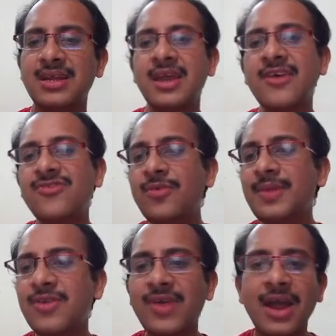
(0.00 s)
Assume
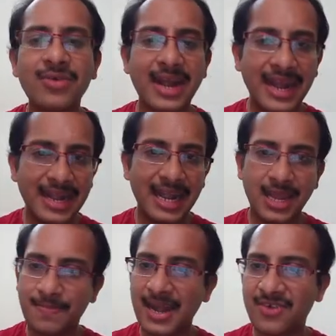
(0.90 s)
that we have trained a
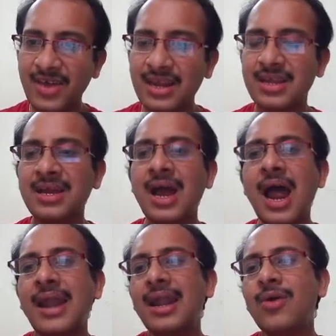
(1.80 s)
deep network,
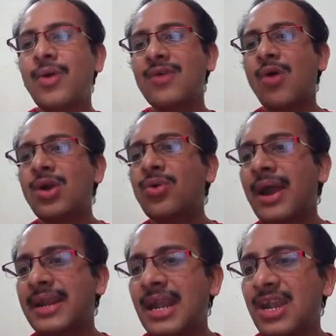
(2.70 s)
and now I want to
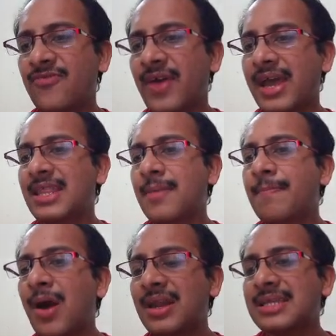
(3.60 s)
identify the
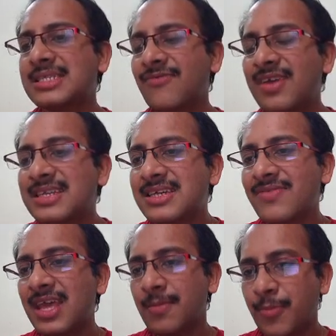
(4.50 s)
importance of each of
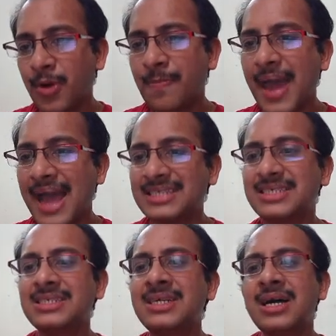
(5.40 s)
the input patch
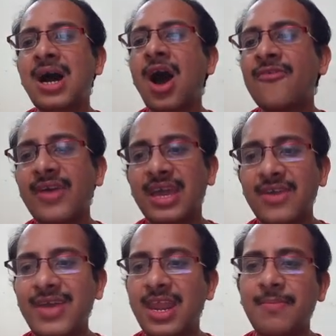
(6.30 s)
of a
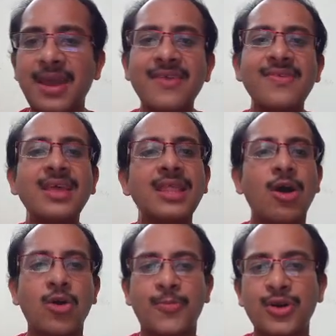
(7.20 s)
given image in the
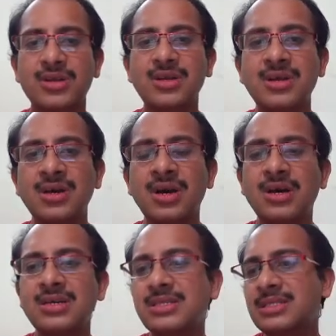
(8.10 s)
output.
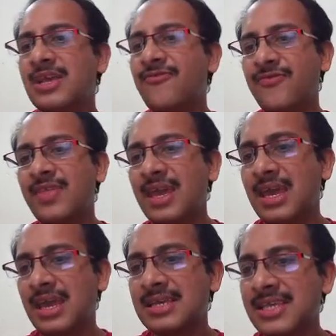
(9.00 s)
If
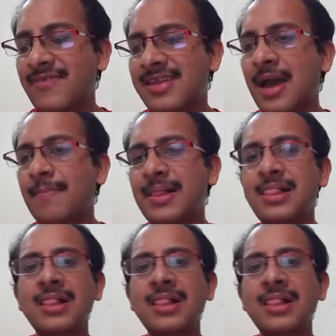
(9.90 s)
the, say for example,